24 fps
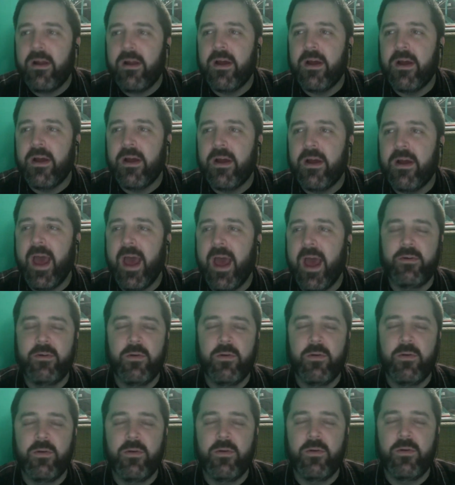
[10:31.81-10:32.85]
I have a
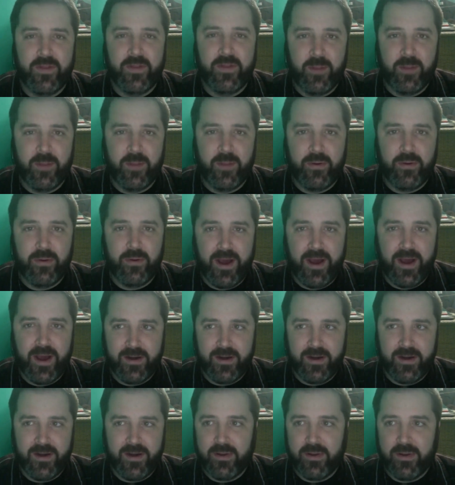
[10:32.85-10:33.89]
newsletter that I put out and I
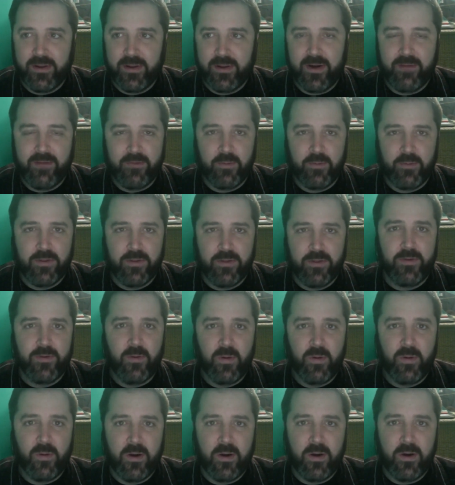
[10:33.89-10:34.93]
put under everyone's
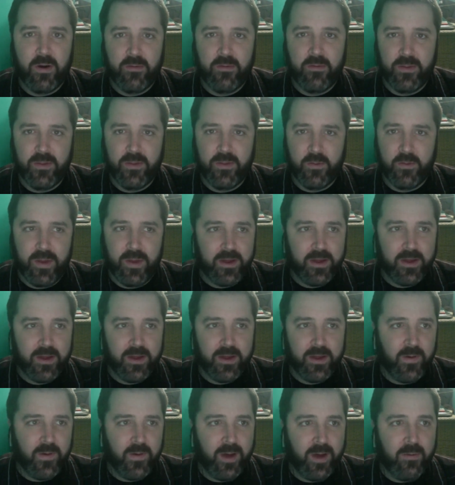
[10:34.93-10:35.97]
door once a week,
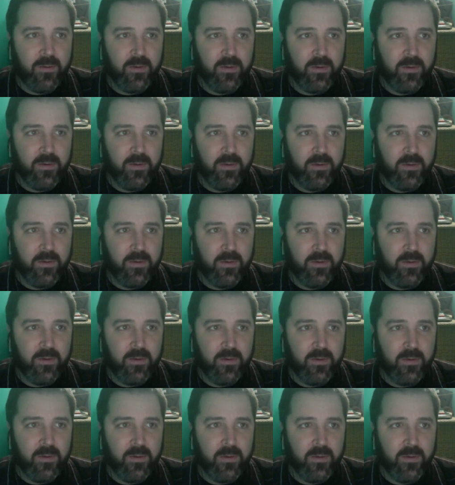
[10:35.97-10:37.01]
so I will.
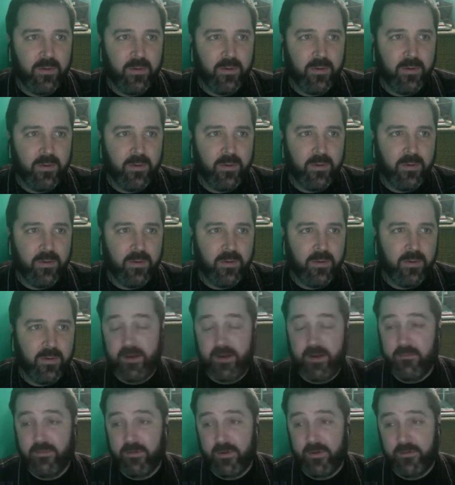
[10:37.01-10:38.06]
I'll try
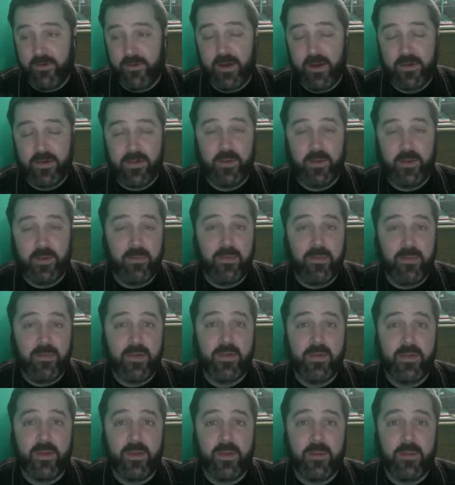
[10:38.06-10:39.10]
to address some of this
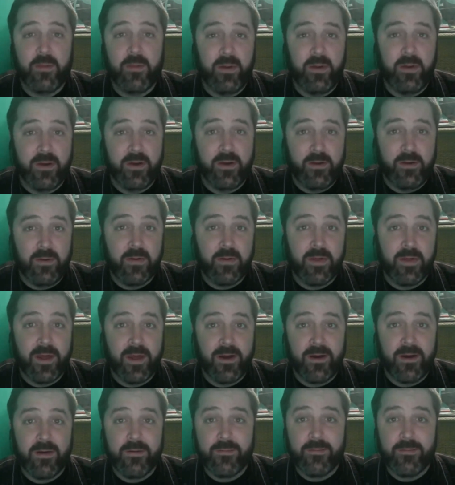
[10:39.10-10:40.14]
in the community newsletter.